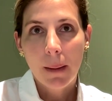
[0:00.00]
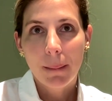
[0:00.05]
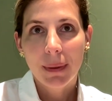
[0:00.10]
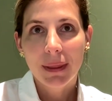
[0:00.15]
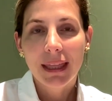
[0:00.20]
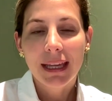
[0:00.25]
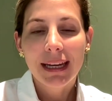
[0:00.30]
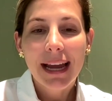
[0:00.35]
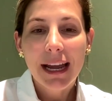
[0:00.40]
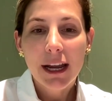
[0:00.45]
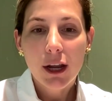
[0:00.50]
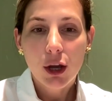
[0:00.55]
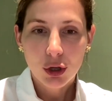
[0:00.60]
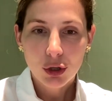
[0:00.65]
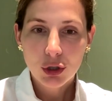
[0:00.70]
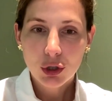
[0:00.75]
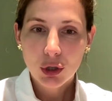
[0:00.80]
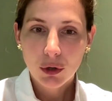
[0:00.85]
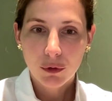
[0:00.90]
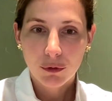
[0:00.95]
But then I
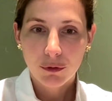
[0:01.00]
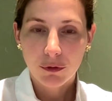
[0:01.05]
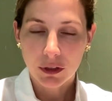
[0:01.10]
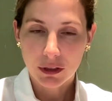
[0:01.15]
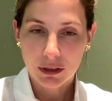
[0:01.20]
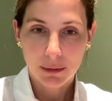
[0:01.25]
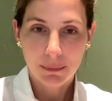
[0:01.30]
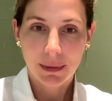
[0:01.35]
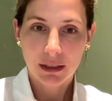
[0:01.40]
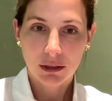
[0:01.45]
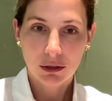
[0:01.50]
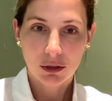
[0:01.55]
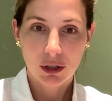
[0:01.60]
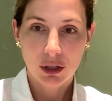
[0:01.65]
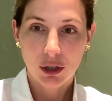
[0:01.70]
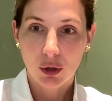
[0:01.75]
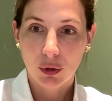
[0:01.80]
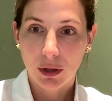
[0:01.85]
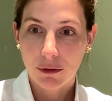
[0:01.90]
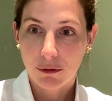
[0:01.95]
also
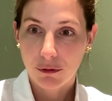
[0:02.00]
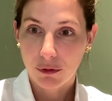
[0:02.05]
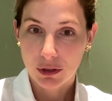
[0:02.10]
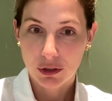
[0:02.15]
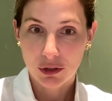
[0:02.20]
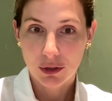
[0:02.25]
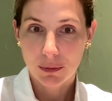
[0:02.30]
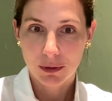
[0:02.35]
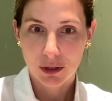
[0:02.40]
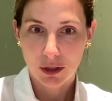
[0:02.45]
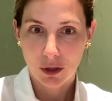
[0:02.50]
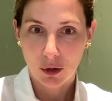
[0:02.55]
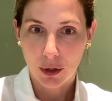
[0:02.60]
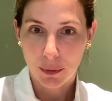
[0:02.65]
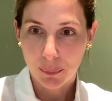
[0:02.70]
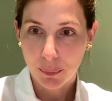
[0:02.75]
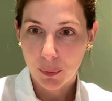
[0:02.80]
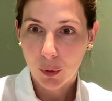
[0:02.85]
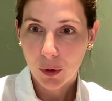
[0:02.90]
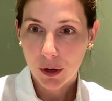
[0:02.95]
fundamentally know that friendships are
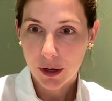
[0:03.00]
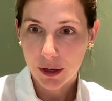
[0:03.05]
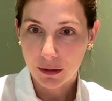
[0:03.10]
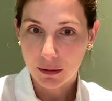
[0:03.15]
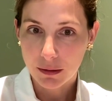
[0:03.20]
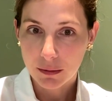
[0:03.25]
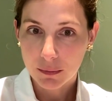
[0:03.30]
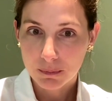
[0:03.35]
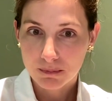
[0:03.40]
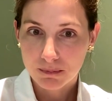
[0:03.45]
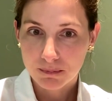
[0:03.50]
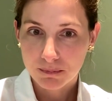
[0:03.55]
important.